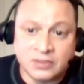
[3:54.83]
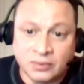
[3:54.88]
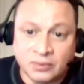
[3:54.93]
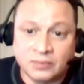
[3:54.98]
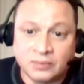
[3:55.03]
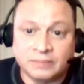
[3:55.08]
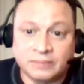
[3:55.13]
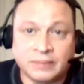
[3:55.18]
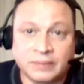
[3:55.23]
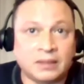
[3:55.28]

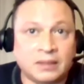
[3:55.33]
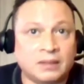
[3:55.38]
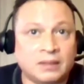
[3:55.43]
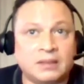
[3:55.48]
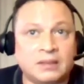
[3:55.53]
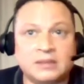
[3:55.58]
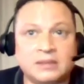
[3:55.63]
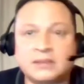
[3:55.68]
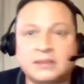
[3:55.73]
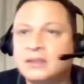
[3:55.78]
soon
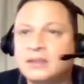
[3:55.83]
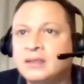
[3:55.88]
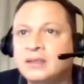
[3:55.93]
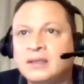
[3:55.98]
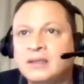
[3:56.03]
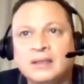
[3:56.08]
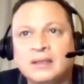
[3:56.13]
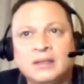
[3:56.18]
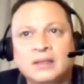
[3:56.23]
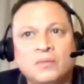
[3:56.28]
because
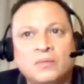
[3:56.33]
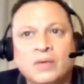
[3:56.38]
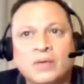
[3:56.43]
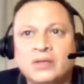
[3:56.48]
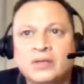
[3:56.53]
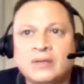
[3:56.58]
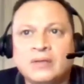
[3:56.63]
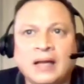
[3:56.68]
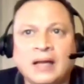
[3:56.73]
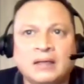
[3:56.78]

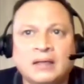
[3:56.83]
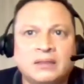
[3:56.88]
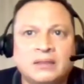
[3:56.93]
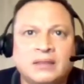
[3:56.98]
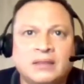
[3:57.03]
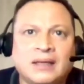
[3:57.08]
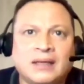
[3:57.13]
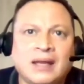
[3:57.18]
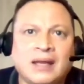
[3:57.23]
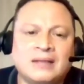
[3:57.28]
when you're that
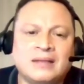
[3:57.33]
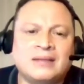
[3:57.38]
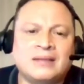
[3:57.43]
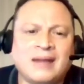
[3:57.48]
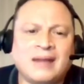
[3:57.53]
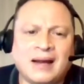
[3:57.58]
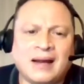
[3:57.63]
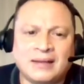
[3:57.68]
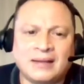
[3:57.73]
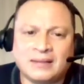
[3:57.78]
good, they can't
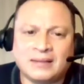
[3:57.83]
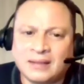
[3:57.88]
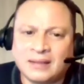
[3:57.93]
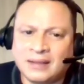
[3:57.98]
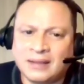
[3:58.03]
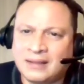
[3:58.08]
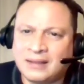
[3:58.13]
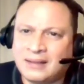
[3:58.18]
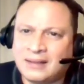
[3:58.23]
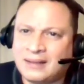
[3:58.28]
deny it.
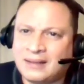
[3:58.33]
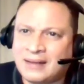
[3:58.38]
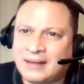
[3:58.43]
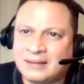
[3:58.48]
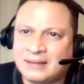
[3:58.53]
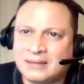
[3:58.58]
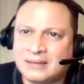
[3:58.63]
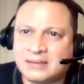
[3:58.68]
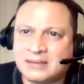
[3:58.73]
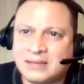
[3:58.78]
And and,
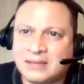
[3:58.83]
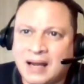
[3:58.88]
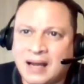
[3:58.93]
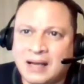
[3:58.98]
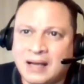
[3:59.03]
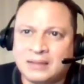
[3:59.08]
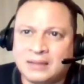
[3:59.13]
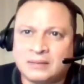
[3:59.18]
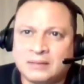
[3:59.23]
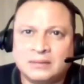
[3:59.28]
and the
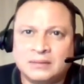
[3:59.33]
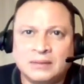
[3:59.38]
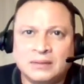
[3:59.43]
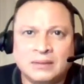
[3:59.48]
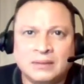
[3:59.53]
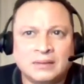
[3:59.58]
style,